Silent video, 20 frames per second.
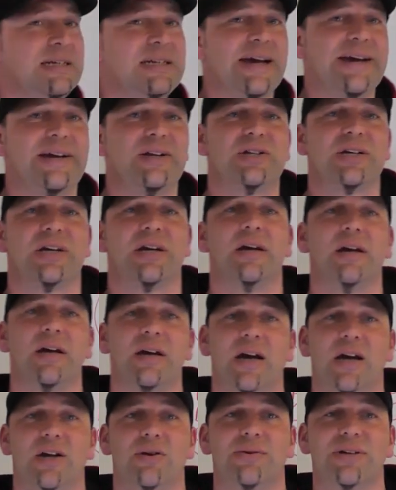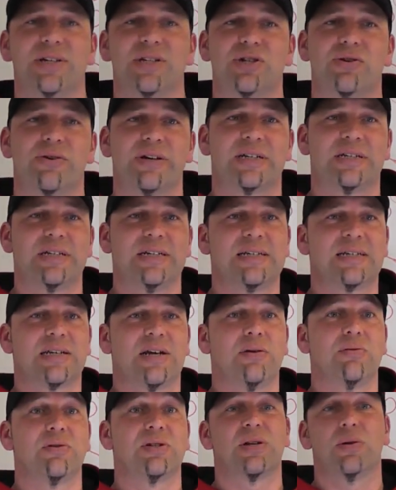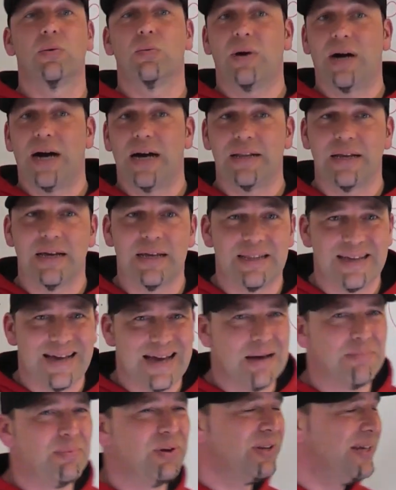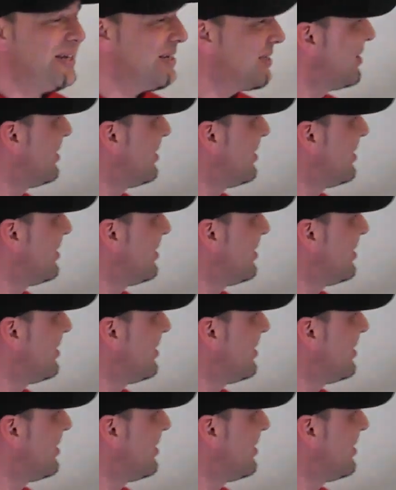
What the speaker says: danger and restricted zones and why they're there. But these